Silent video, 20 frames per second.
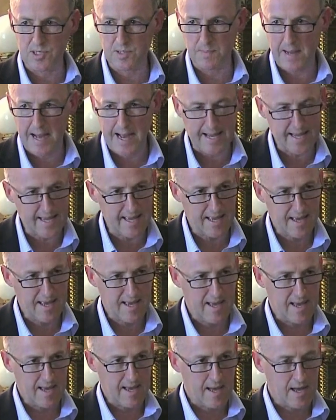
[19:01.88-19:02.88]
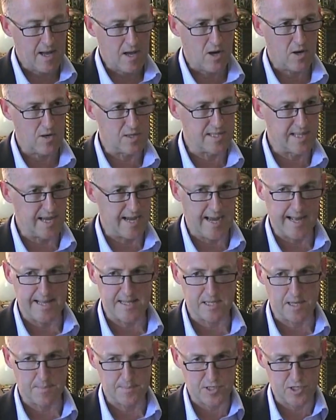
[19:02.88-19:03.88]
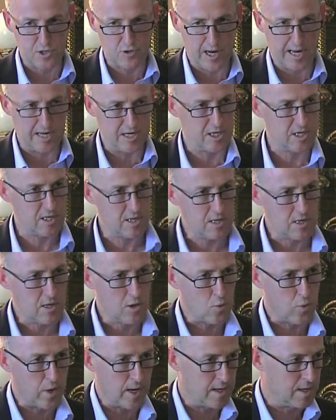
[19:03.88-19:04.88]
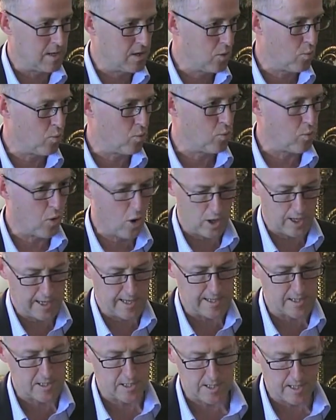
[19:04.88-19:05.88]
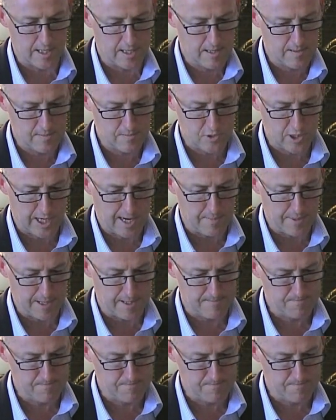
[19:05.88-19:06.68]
back, holding their heads up straight when walking into the chamber.